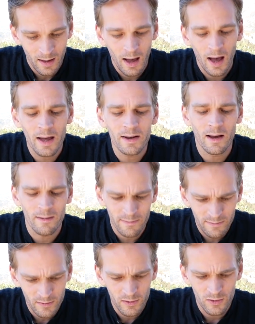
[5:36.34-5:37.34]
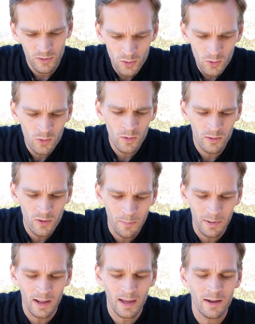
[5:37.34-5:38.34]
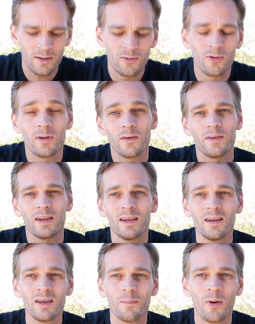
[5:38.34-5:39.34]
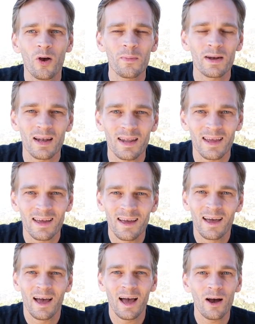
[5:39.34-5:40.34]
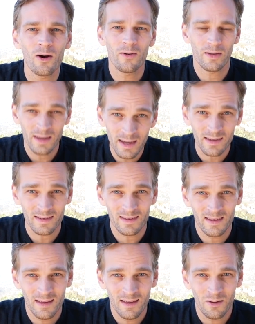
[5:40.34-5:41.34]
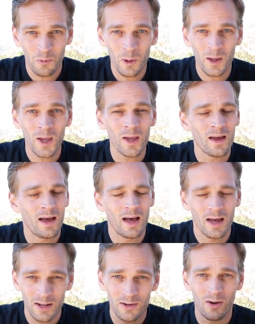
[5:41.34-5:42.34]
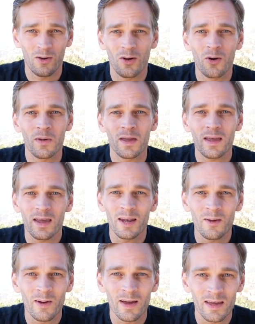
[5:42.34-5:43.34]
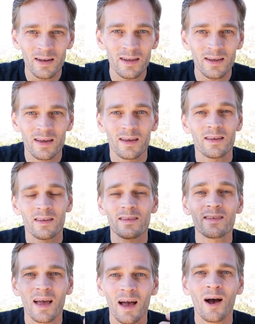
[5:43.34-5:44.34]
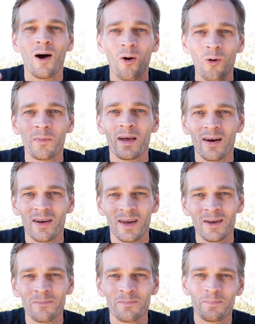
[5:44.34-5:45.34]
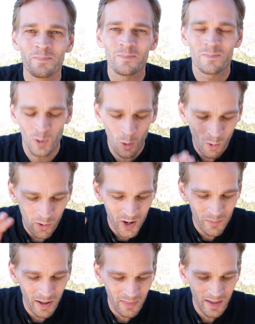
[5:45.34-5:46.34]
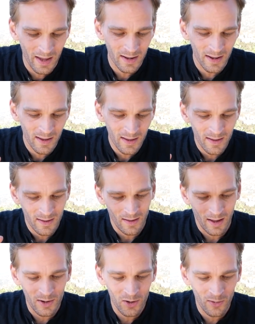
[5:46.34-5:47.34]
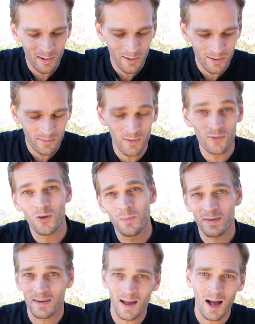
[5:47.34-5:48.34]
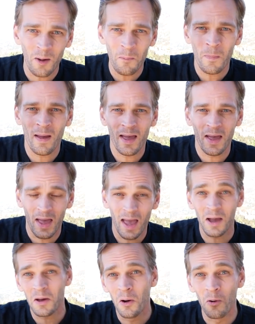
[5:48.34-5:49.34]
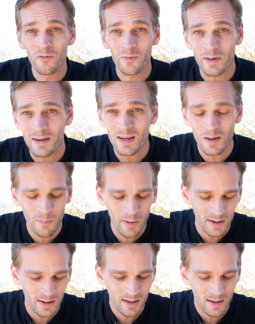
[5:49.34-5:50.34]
Enough. Do you plan to live in India permanently? How? Yes. We are not going anywhere. India is our home now, okay? Don't worry about that. I know a lot of YouTubers come and go from India, but